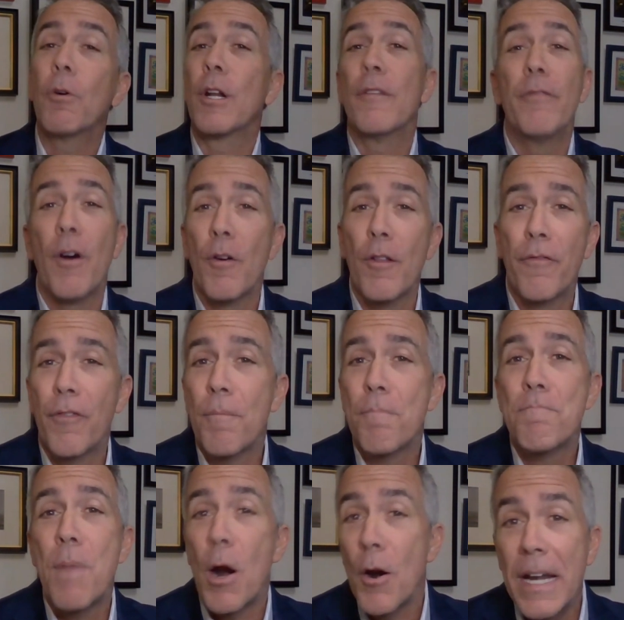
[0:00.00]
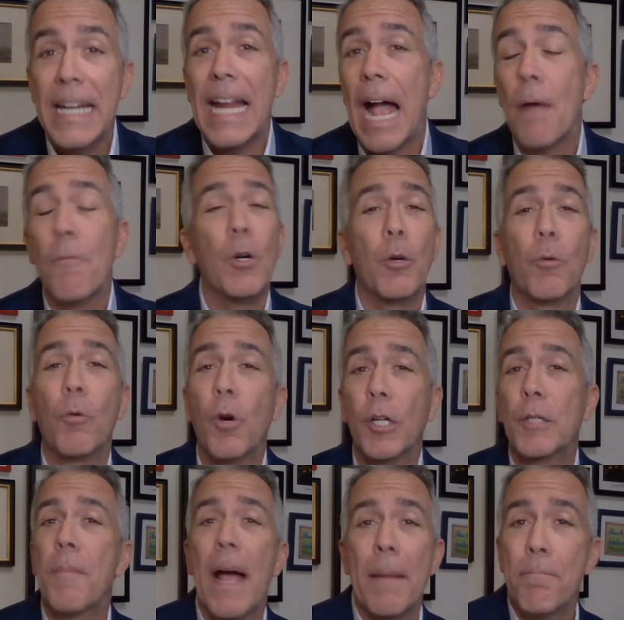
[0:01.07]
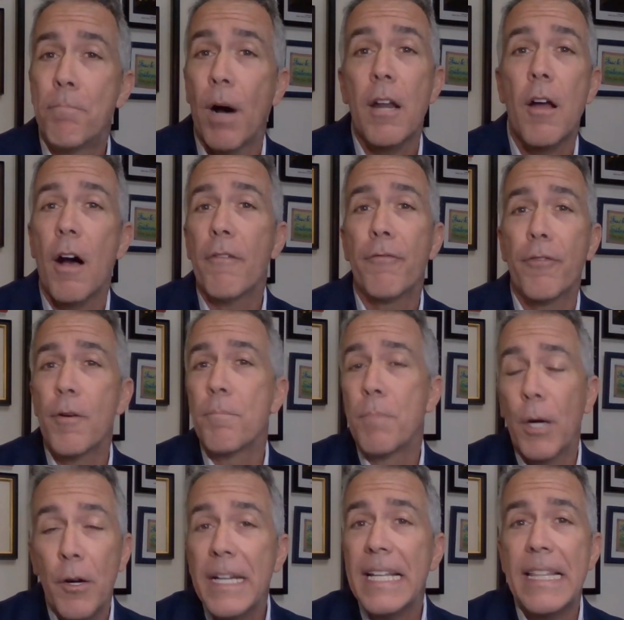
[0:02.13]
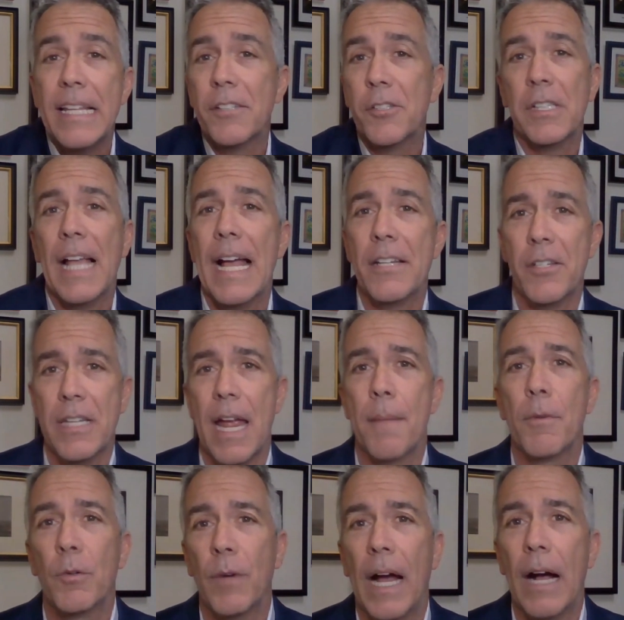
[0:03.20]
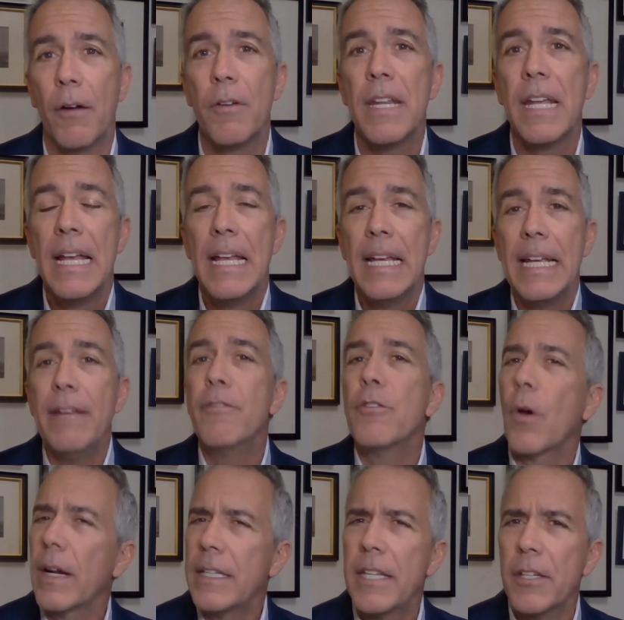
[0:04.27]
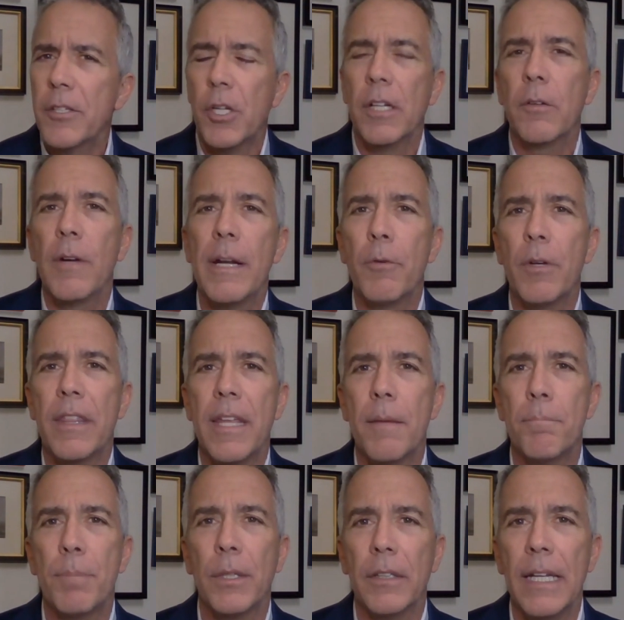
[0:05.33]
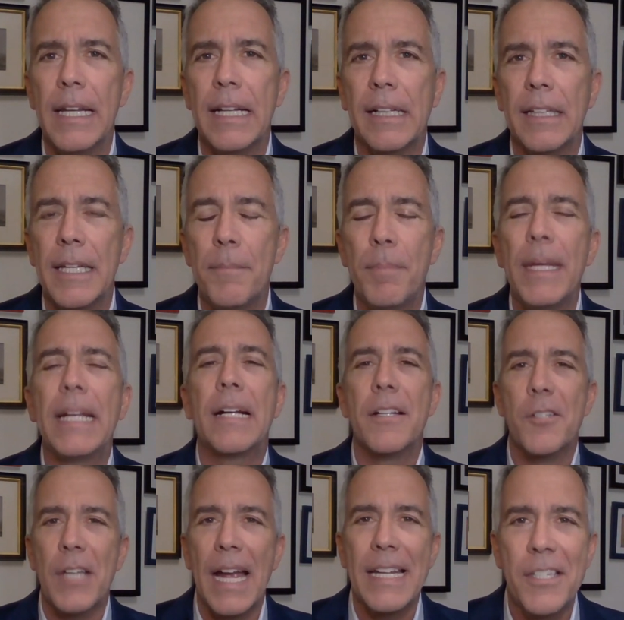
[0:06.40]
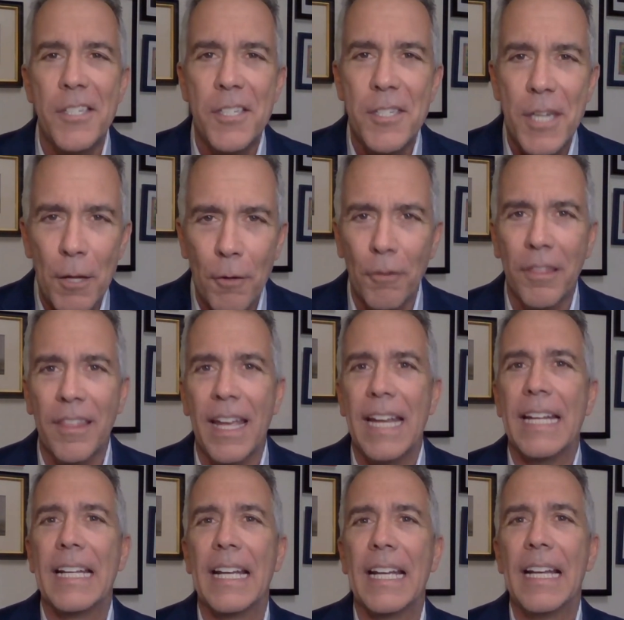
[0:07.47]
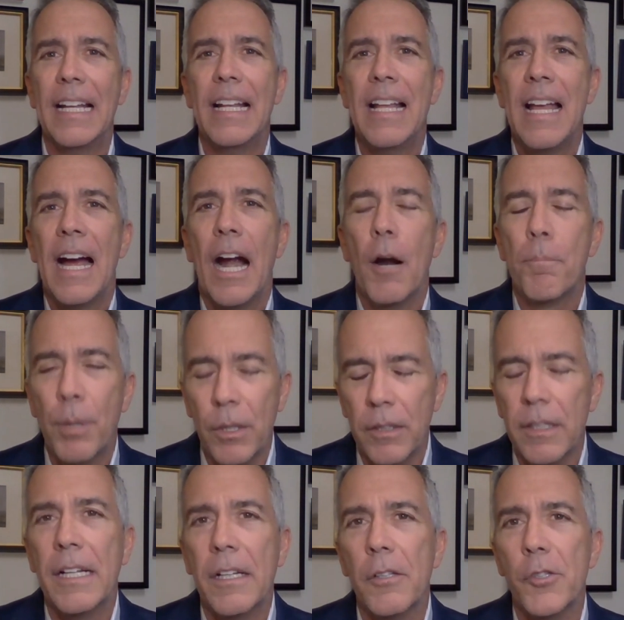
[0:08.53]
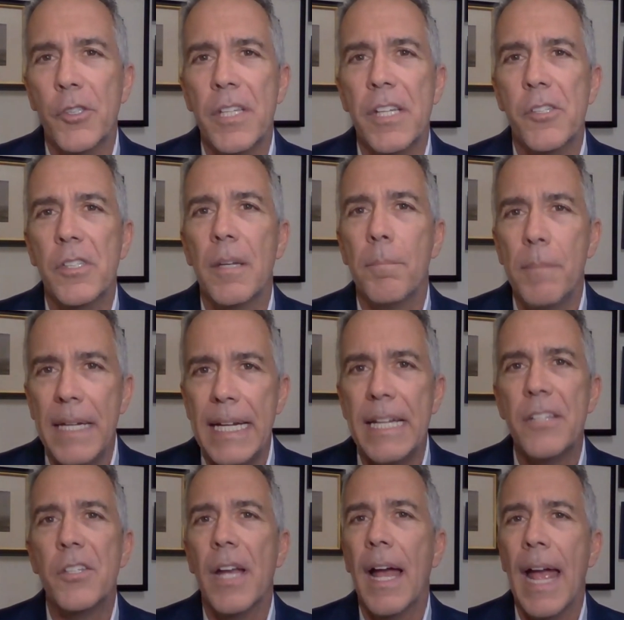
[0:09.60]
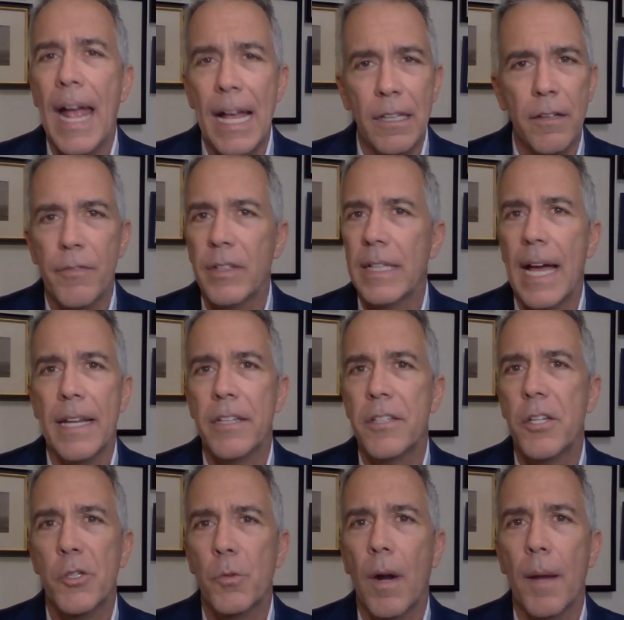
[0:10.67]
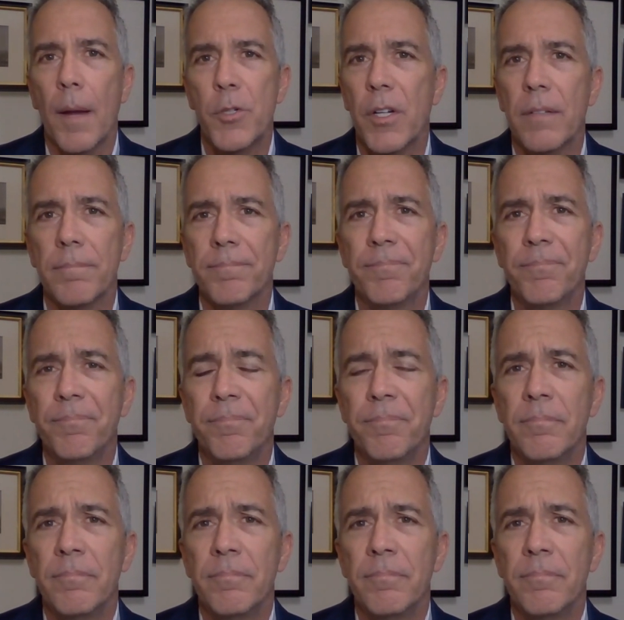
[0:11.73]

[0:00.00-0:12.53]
I would have voted for Bernie. I would have worked my butt off for Bernie this last time around, even though I disagree with him politically, because I still think our political system needs a hell of a lot of disruption.